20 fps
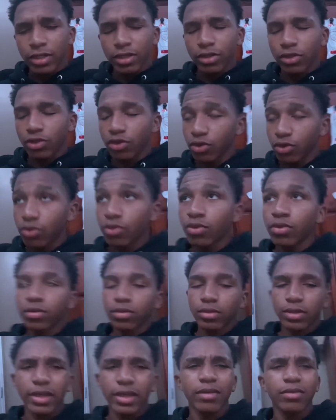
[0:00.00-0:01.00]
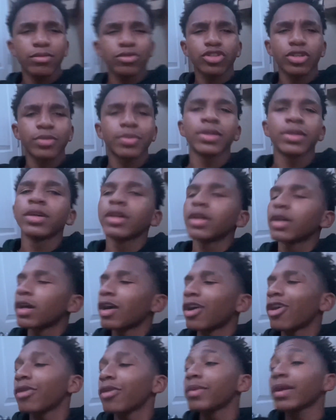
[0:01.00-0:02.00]
Do damn, I'm tripping.
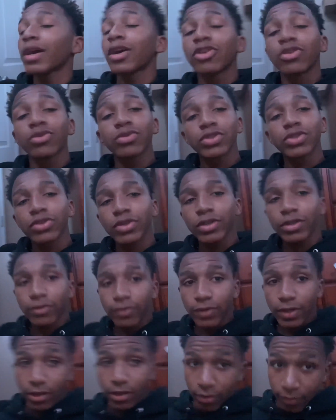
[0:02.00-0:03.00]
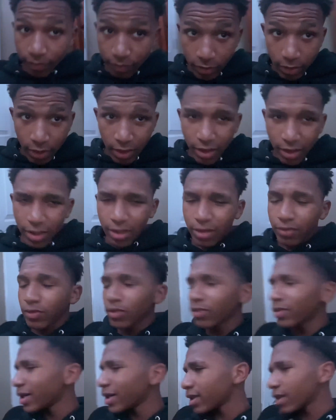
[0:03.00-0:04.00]
I hope y'all do enjoy this video. And if
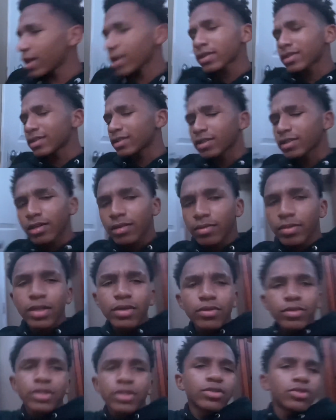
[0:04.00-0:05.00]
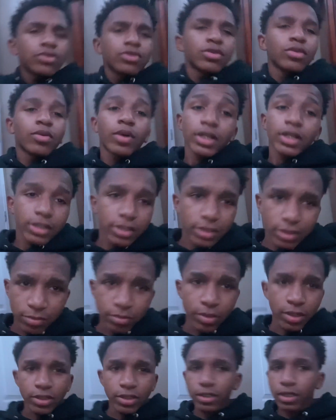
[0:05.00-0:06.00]
you ain't like the sub yet, what you doing watching this,
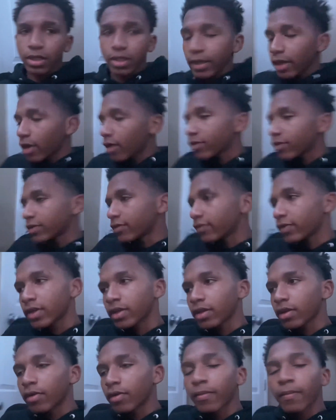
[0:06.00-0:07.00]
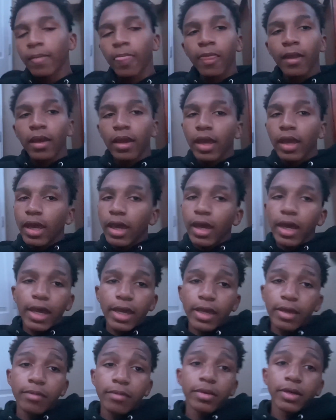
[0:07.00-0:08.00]
bro? Just click off the video.
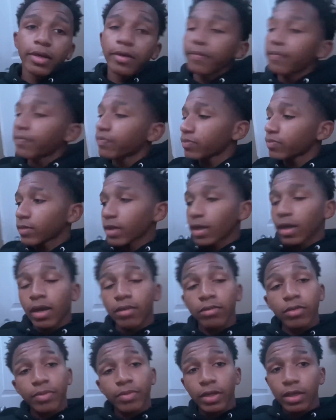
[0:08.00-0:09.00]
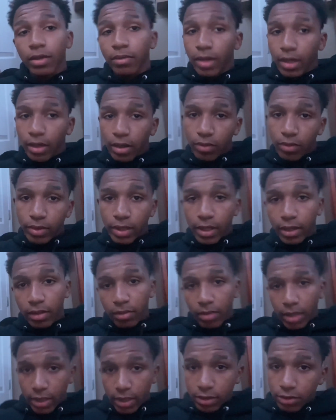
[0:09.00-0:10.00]
Hey, but I'm gonna pick it back up when I get
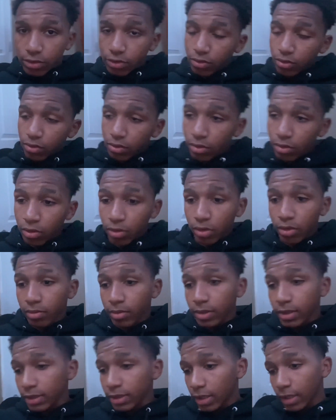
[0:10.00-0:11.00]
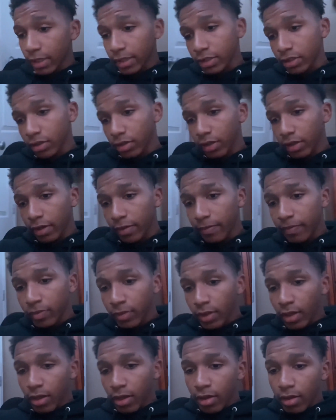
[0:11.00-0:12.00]
back to school or the bus. I ain't sure yet.
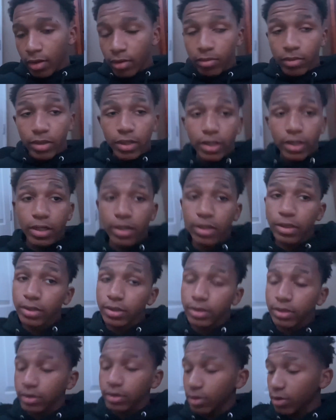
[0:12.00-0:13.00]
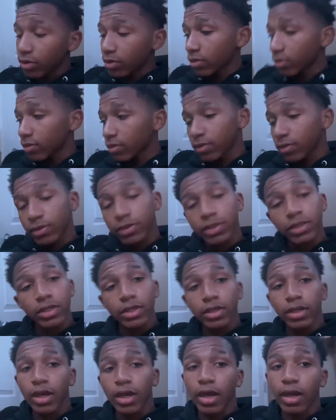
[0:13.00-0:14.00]
But yeah, so. Shit,
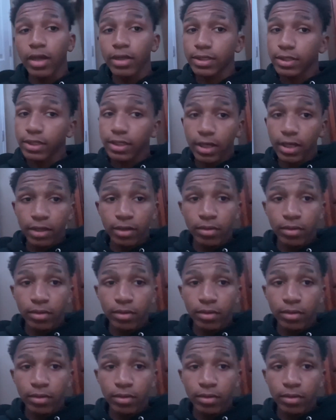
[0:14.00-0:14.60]
I'll see y'all in a